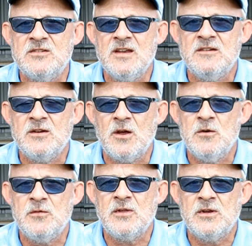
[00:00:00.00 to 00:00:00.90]
centered
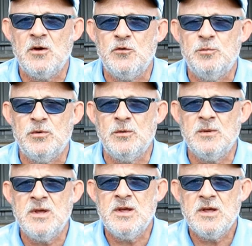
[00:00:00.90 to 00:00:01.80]
over the golf ball.
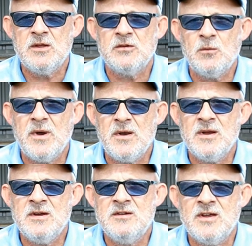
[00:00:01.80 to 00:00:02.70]
So when
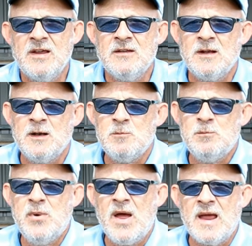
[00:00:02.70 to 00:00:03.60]
I take the
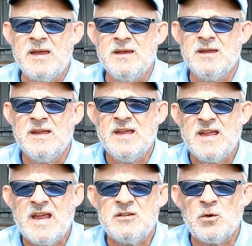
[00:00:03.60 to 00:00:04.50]
club back,
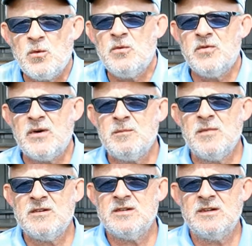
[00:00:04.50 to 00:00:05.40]
it's all very
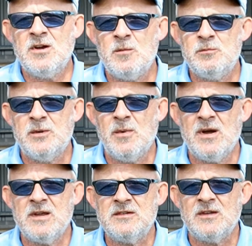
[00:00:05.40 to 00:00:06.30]
much a
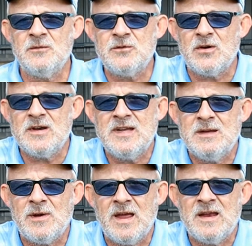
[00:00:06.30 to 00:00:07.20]
compromise of trying to
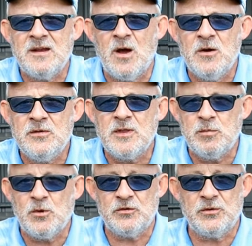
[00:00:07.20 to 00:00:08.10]
keep my head over the
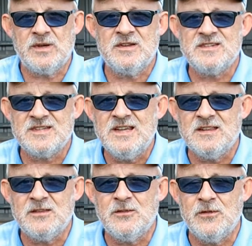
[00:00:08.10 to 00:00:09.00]
ball so I can
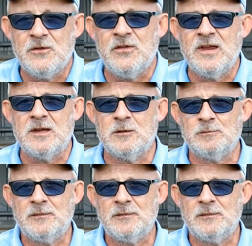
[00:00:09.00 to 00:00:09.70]
see the thing.